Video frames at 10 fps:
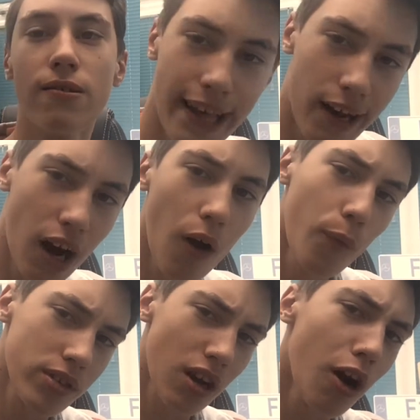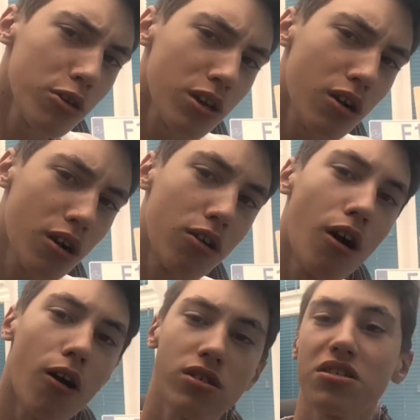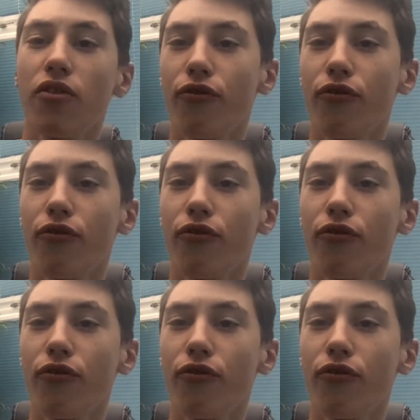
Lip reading: Your car must also cost